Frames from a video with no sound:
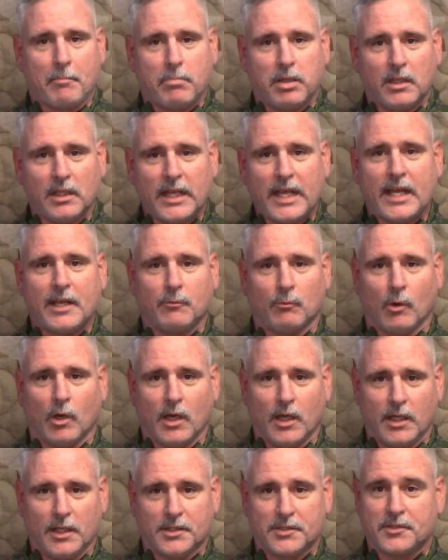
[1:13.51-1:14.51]
plan
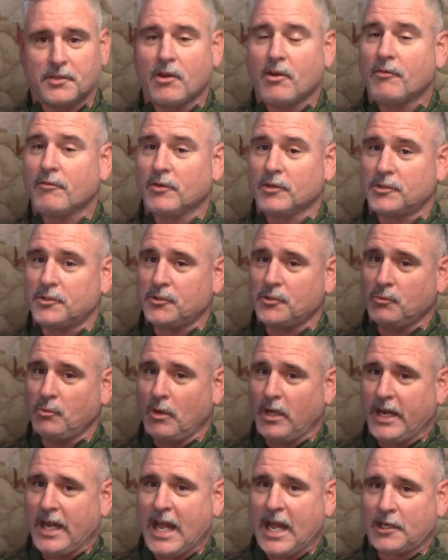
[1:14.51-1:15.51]
was versus
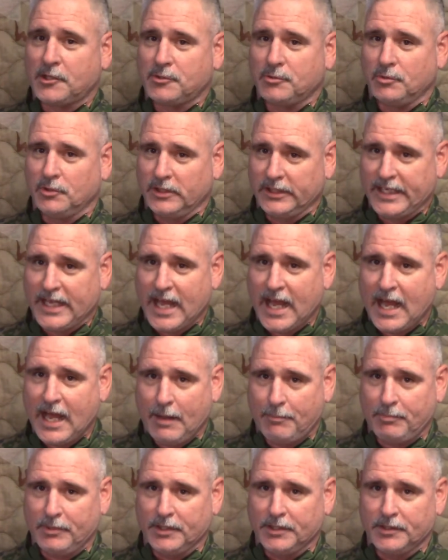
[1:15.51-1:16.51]
what actually
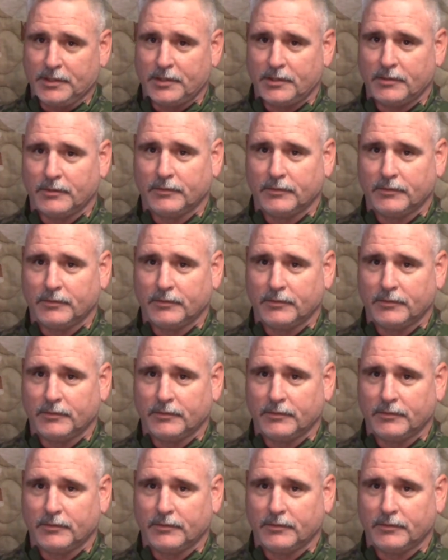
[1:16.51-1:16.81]
happened.